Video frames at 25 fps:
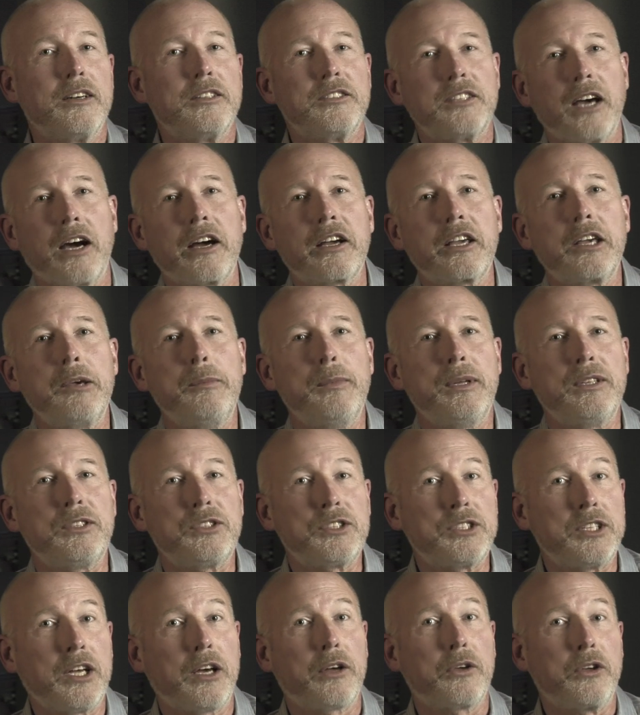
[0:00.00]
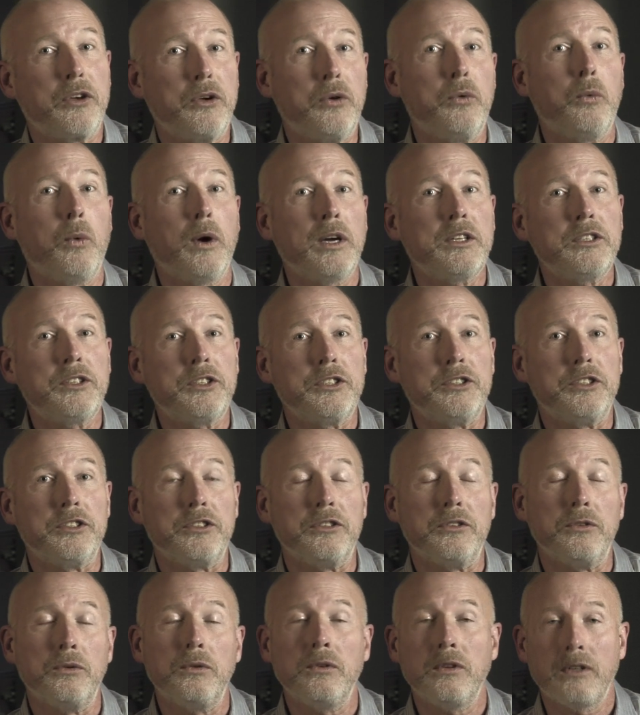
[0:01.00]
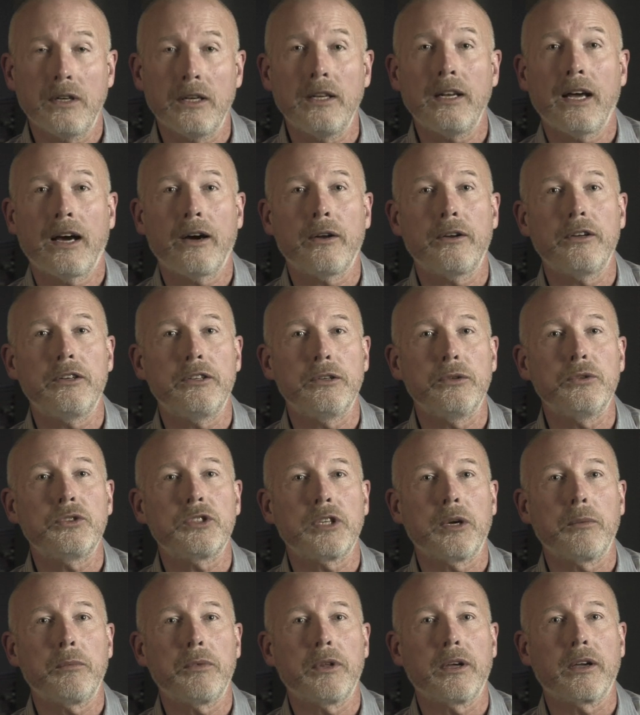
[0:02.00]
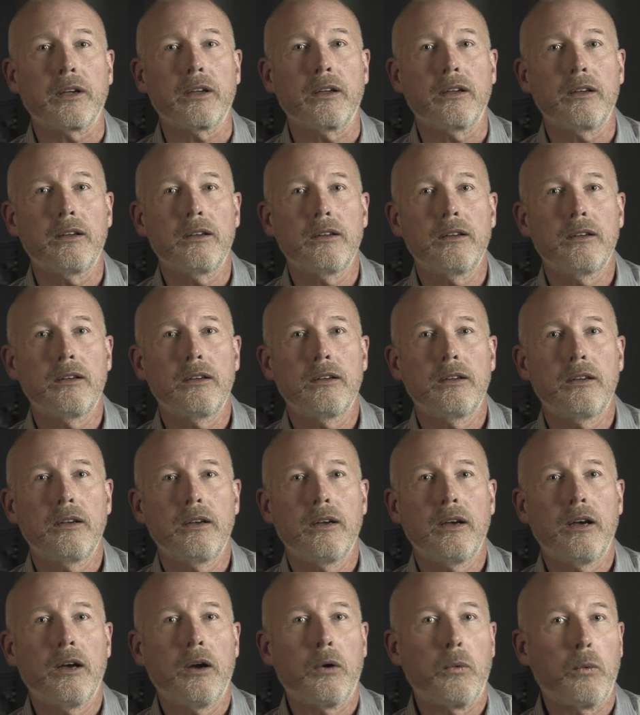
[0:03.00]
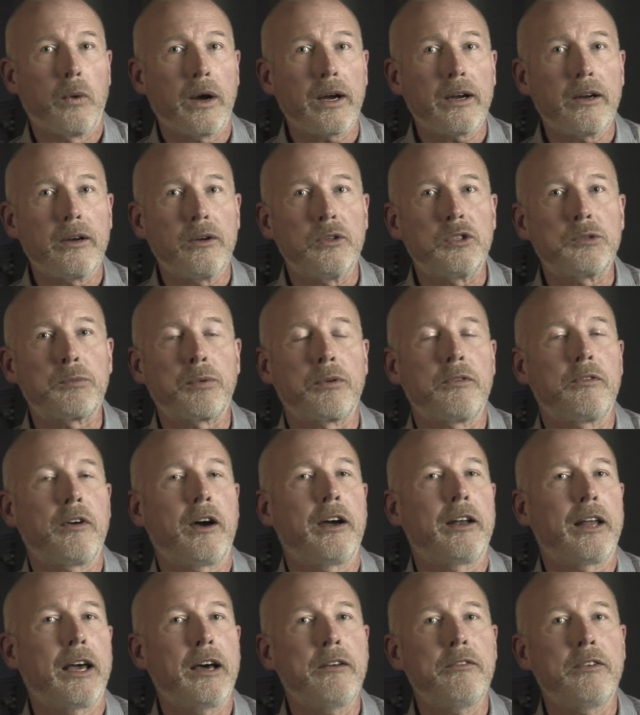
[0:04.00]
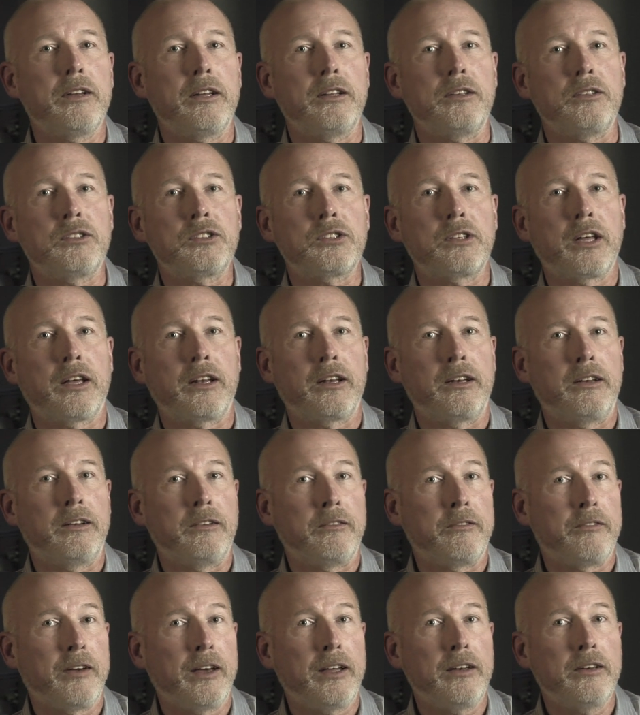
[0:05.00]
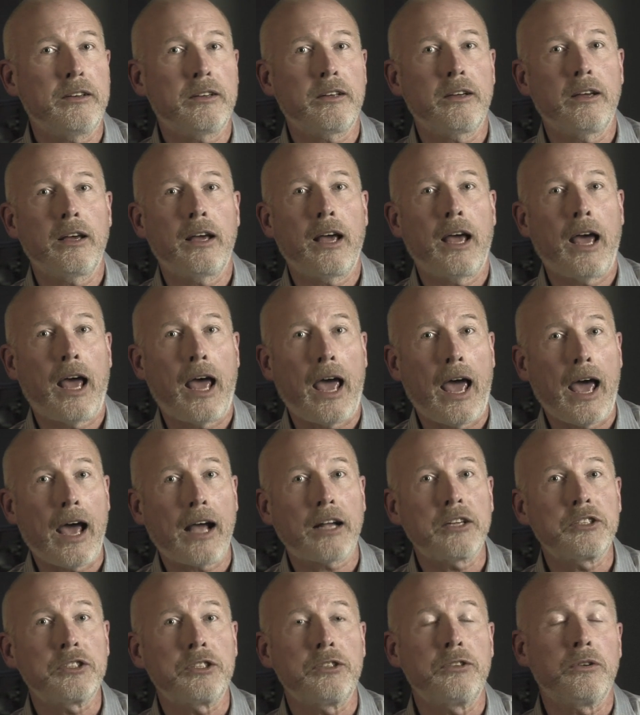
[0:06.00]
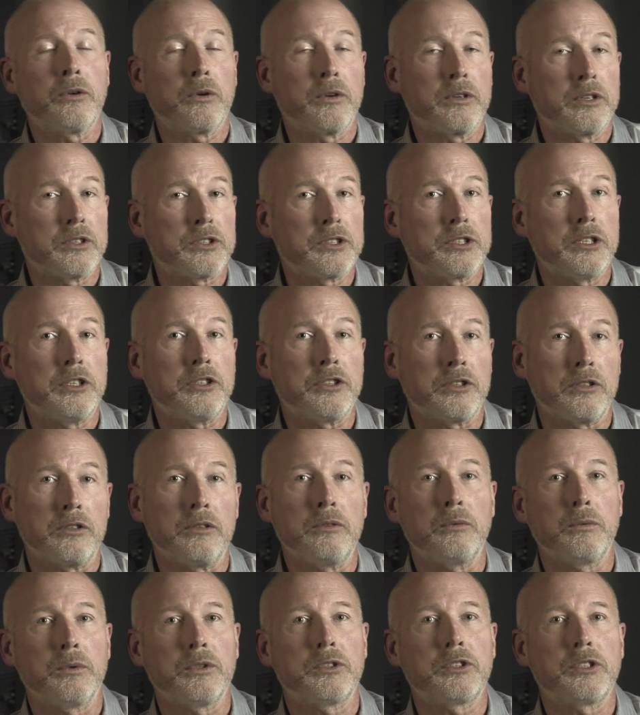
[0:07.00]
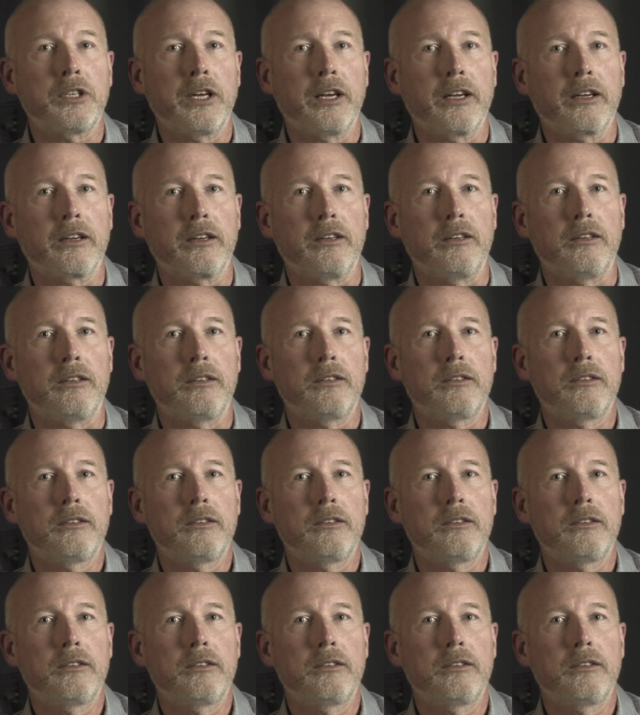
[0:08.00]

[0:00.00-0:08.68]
Documents tell you what to do and how to do something. Records provide evidence that an event, action, or decision was taken.